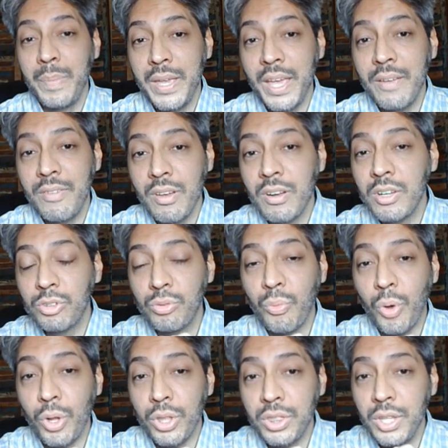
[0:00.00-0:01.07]
Behavior is
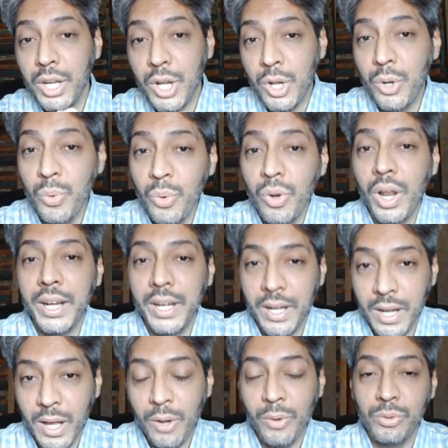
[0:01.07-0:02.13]
what they do right
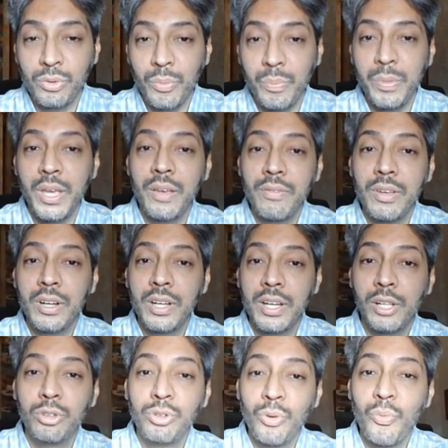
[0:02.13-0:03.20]
now. So behavior
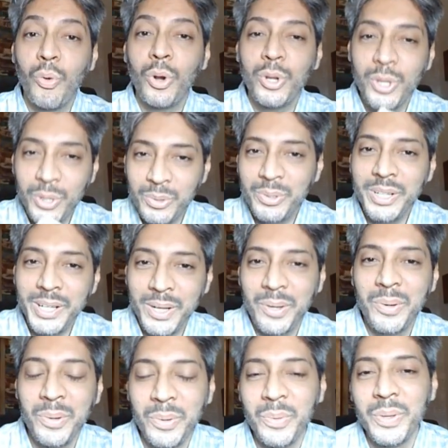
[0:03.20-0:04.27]
tells you what you need
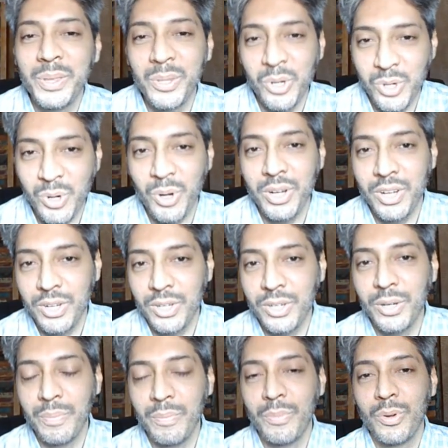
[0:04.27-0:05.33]
to do in the short
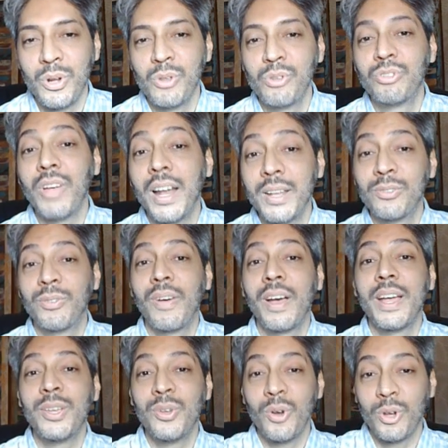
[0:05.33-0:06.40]
term to
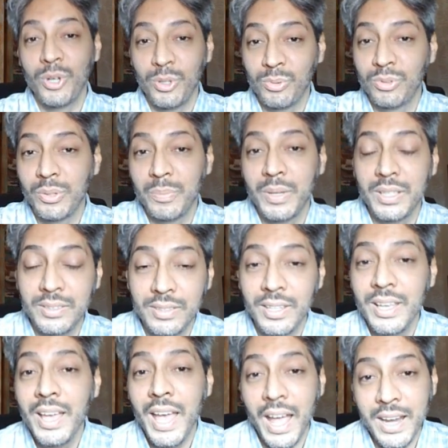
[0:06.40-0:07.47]
satisfy your user base.
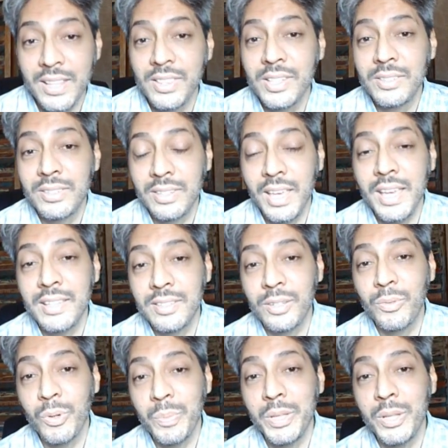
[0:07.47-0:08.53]
And in this case,
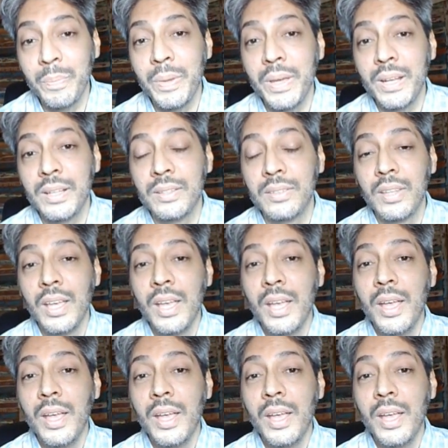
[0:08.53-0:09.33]
it would be the parents.